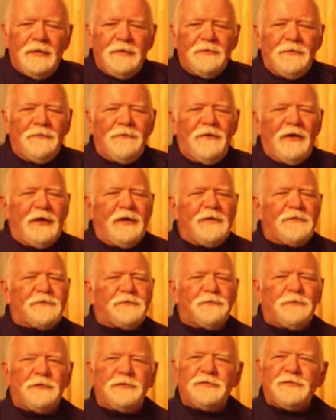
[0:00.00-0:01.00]
The vase,
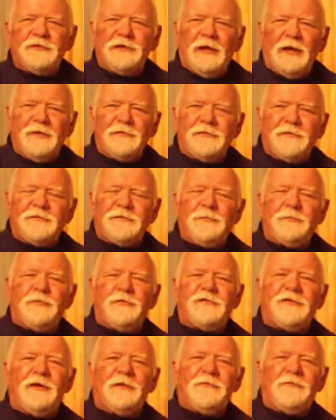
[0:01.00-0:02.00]
which allows us to
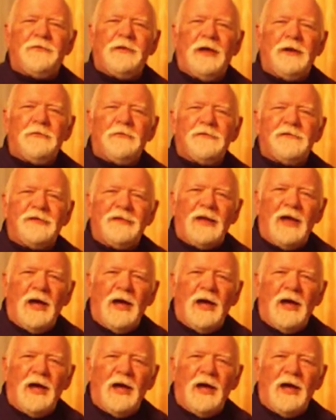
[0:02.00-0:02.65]
present flowers and